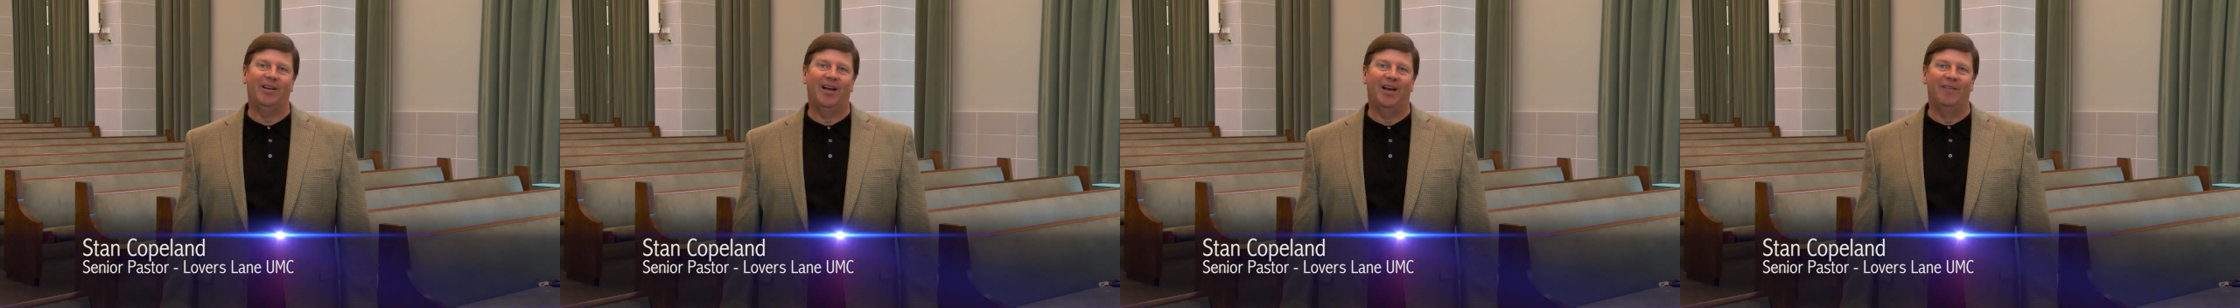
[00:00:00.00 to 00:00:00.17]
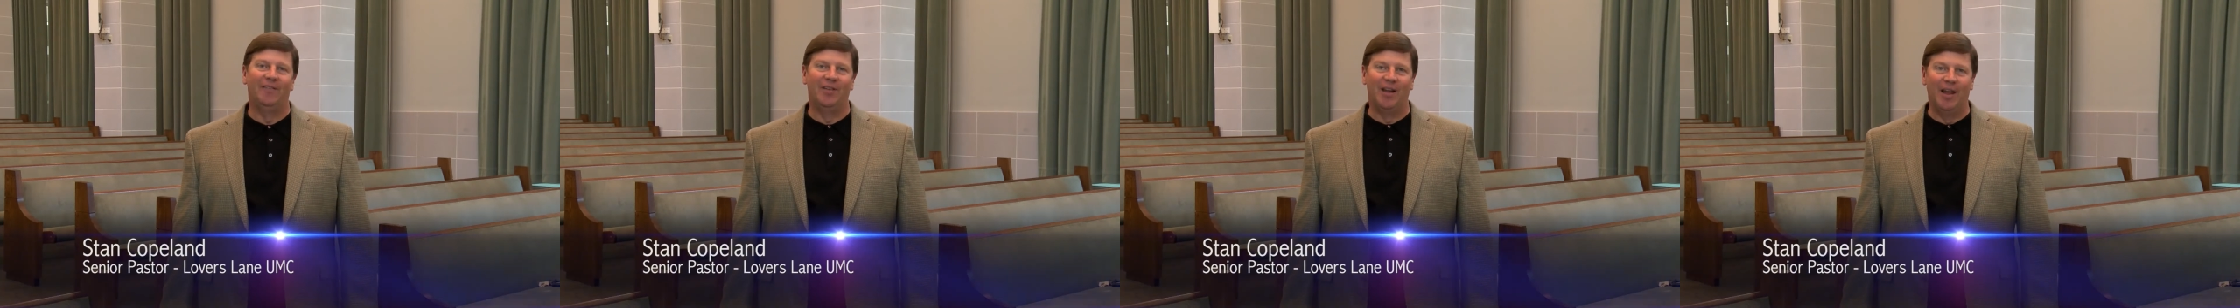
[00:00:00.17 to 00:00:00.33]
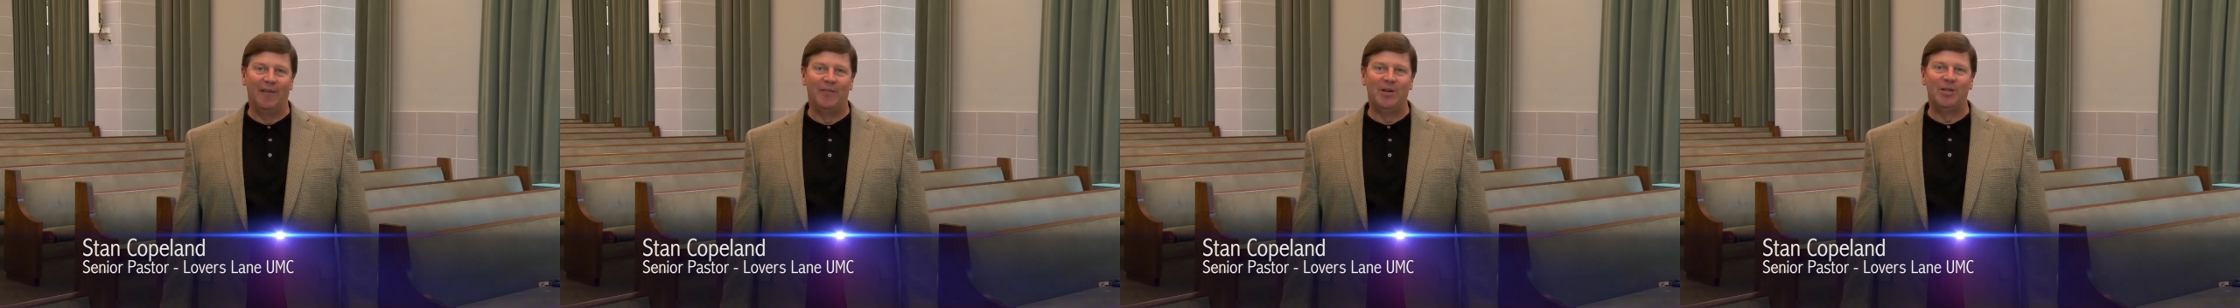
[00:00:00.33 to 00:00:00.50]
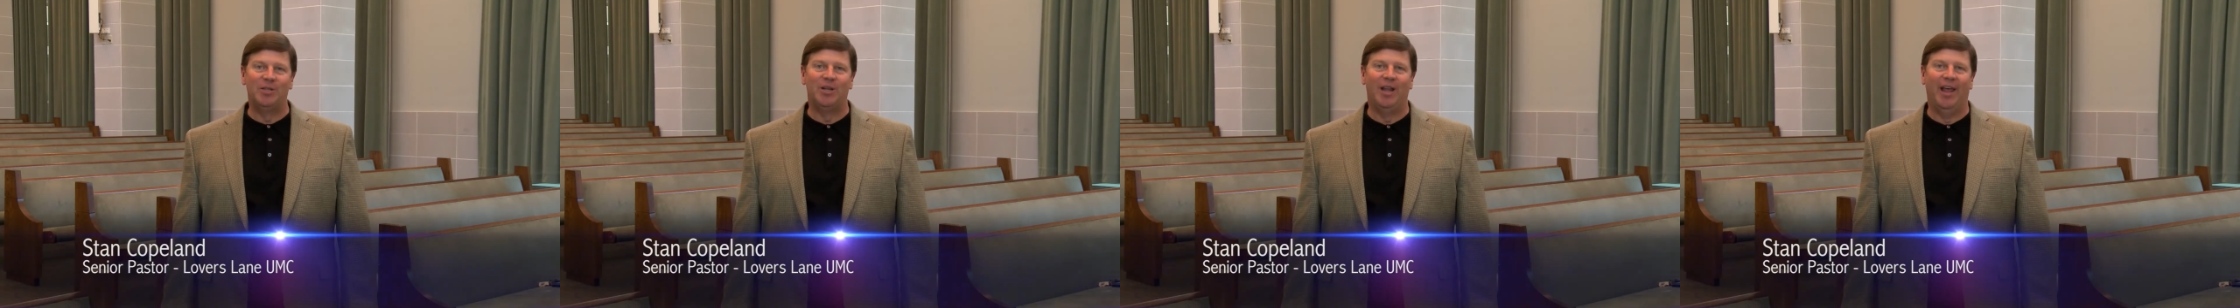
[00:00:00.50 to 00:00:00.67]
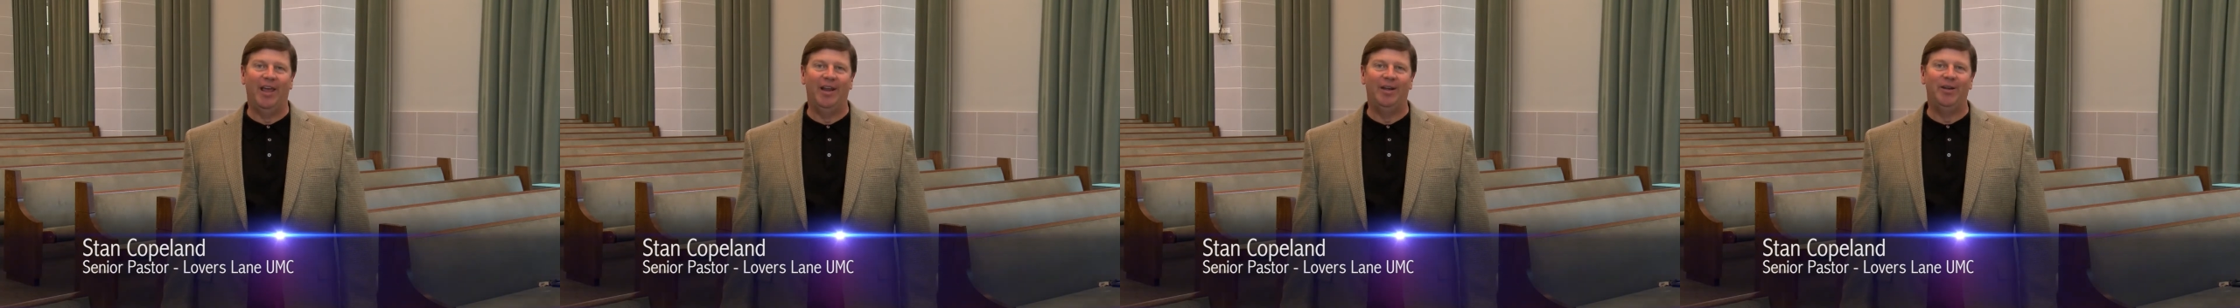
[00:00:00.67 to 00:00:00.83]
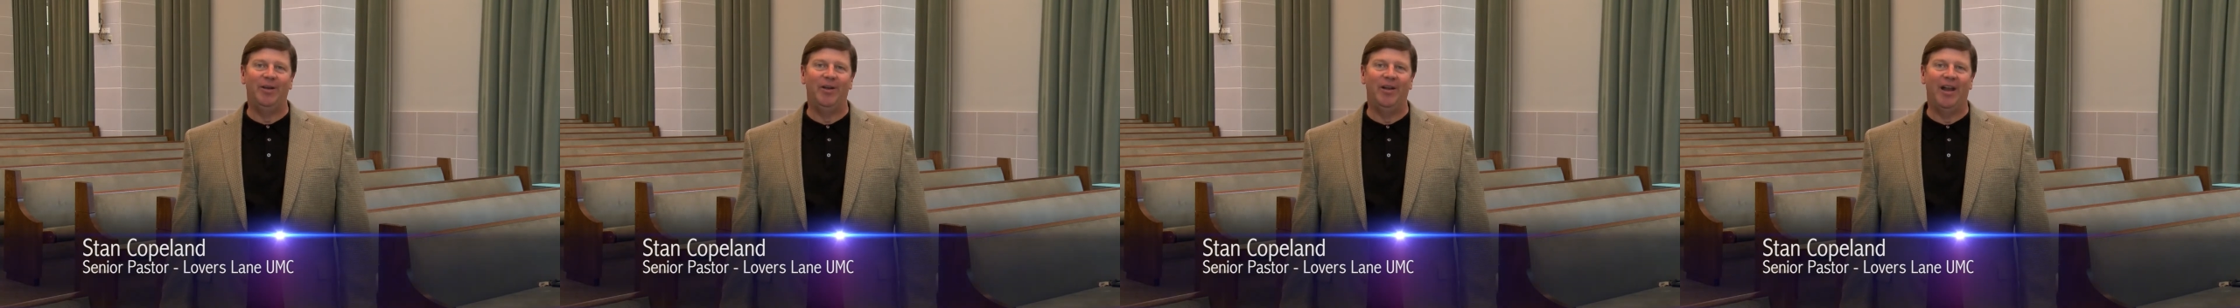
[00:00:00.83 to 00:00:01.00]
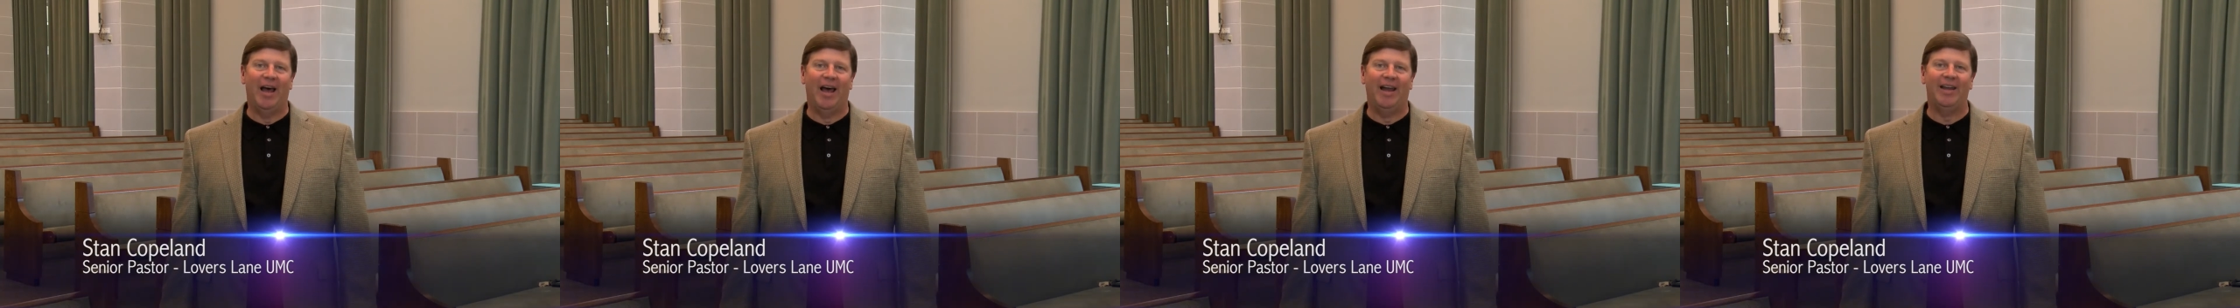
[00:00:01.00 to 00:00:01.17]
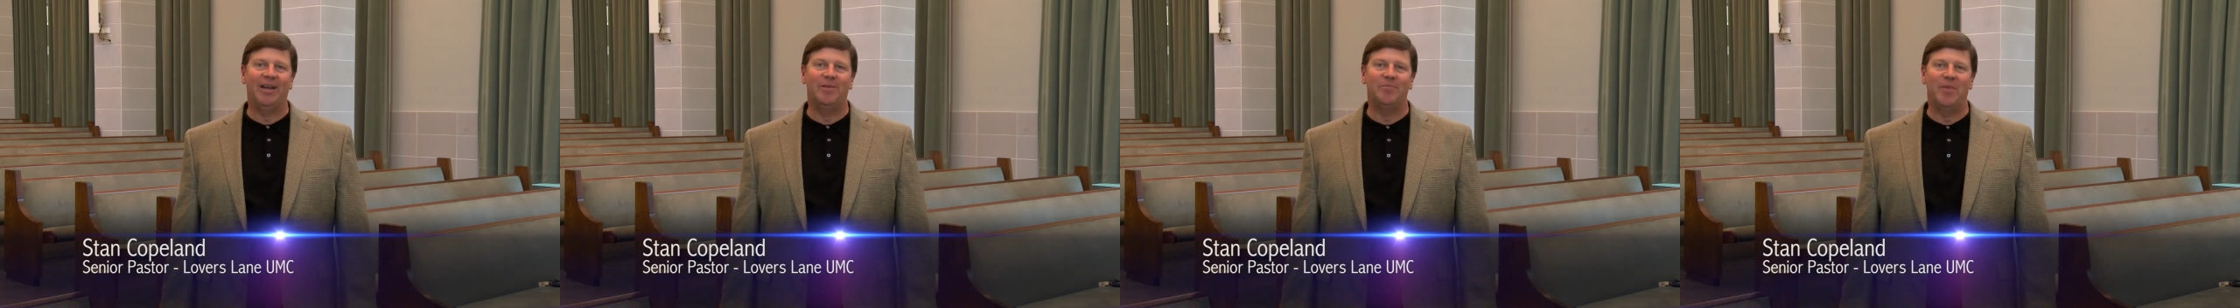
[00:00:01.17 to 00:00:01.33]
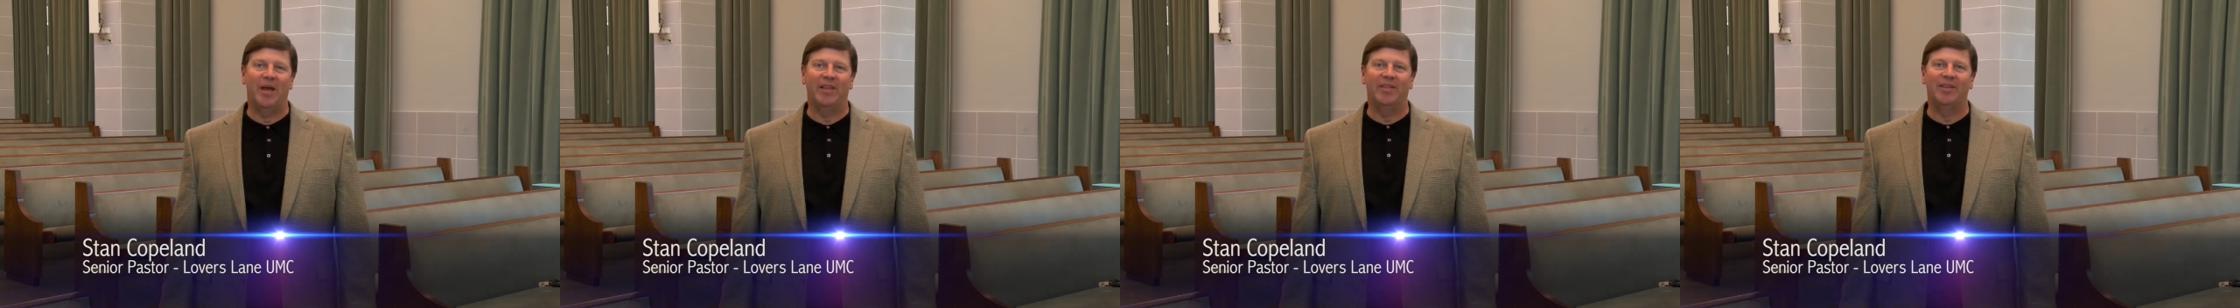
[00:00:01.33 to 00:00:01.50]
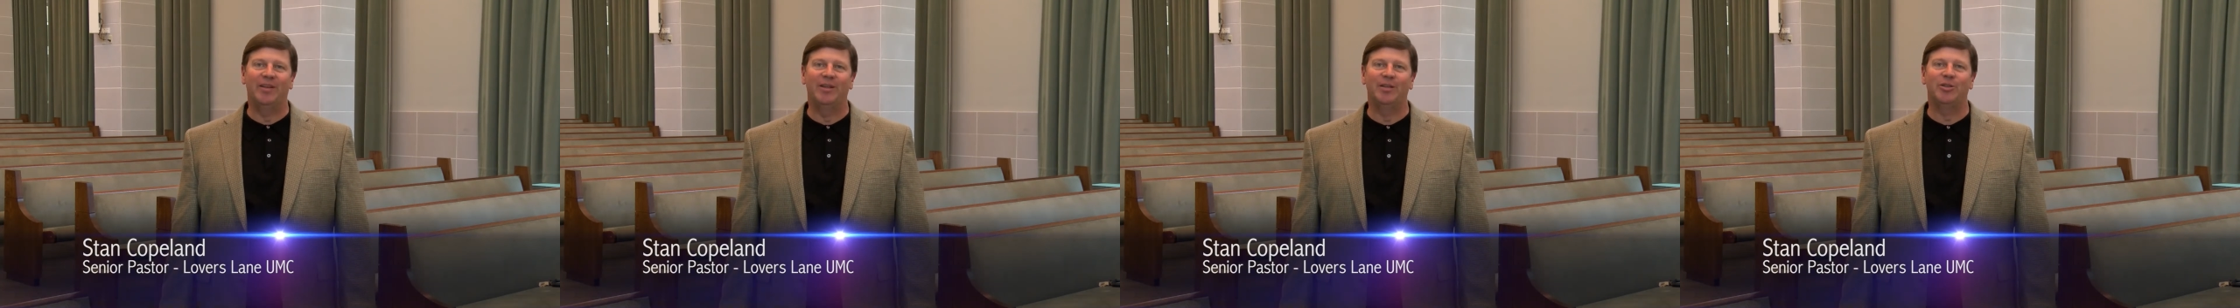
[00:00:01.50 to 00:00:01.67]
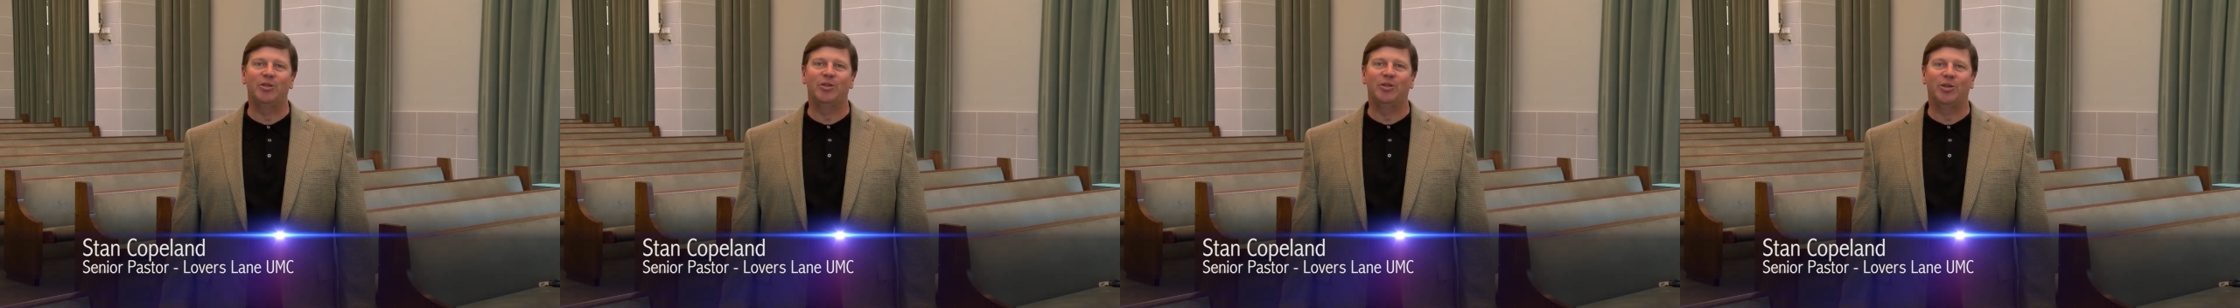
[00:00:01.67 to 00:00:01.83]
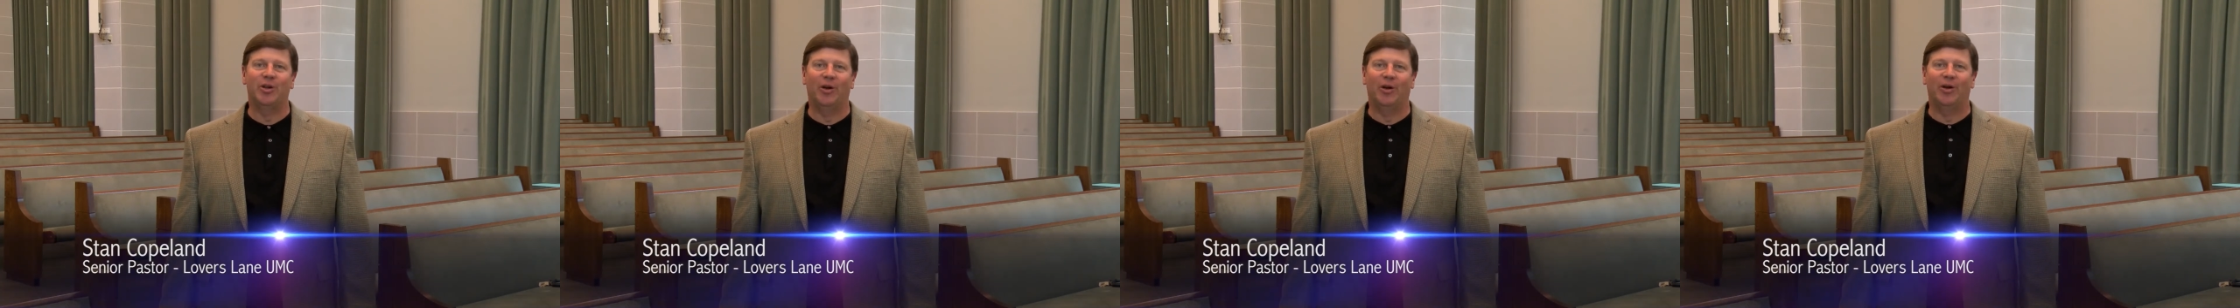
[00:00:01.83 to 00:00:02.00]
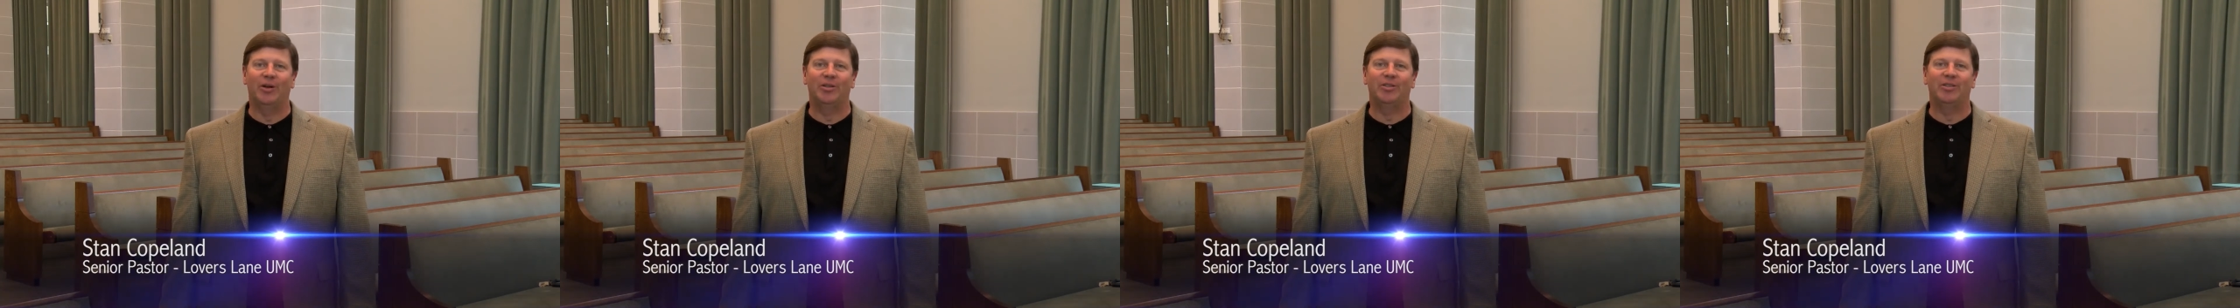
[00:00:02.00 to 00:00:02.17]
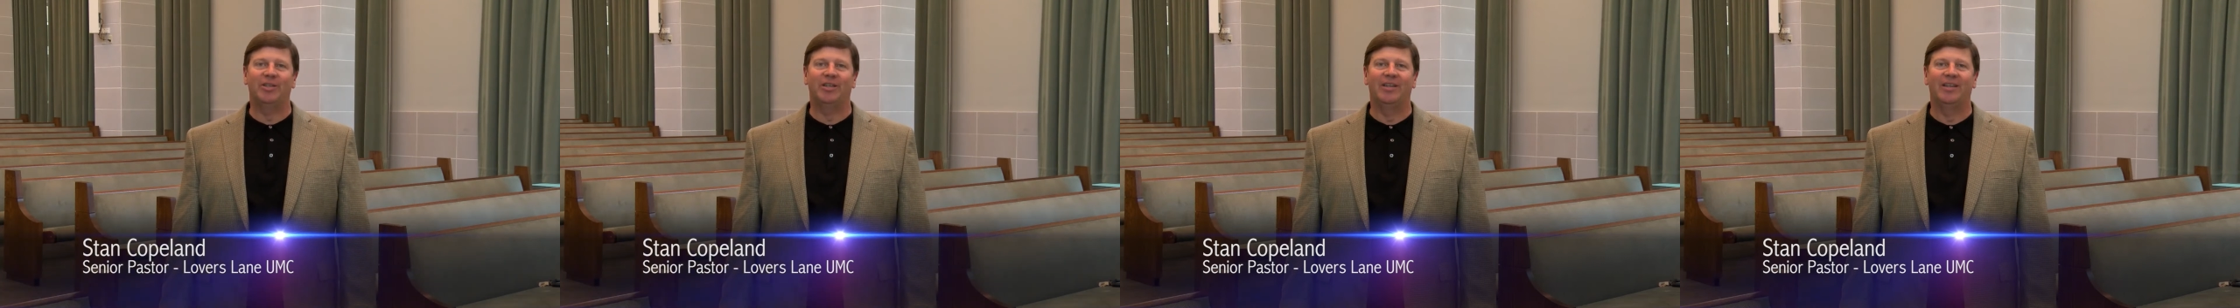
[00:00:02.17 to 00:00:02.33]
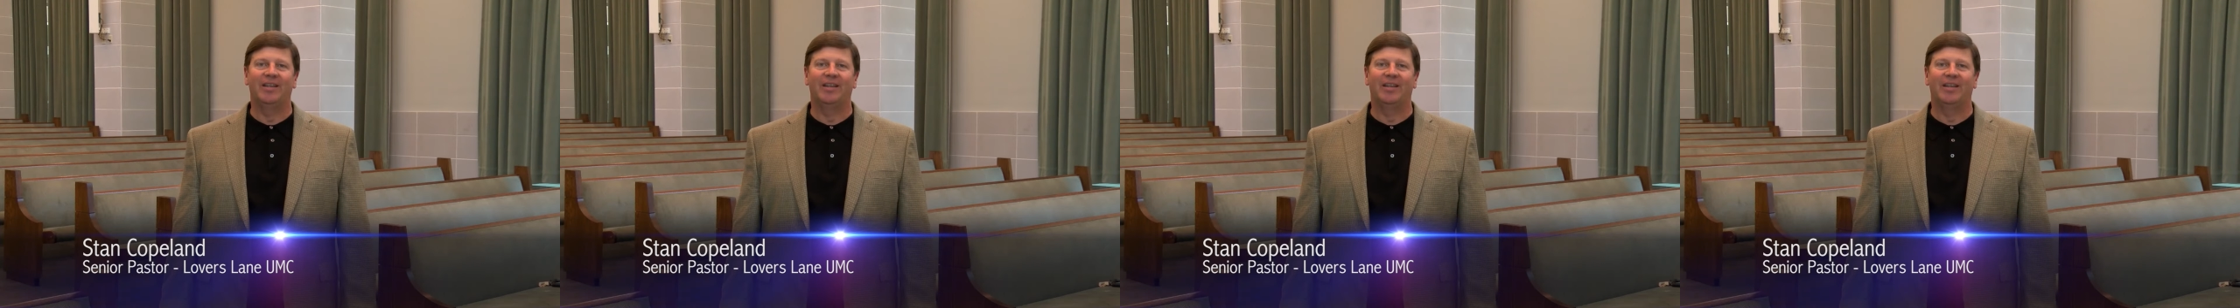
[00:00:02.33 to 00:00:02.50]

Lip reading: of Lovers Lane United Methodist Church.